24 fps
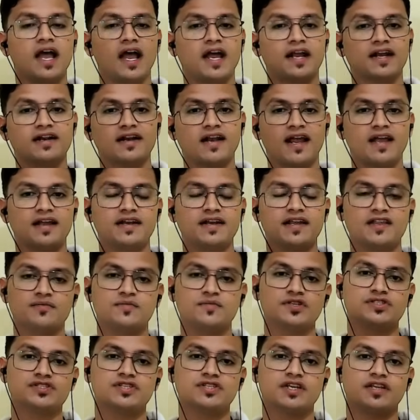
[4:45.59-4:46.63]
And client has
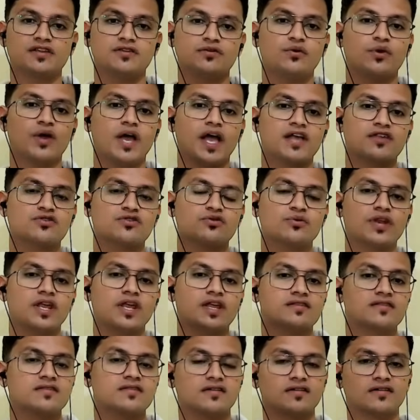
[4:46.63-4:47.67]
mentioned it, you know, as soon
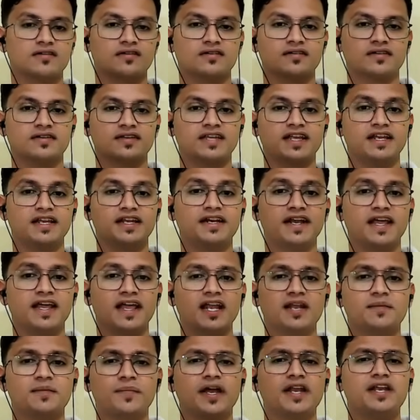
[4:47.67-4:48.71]
as they need help.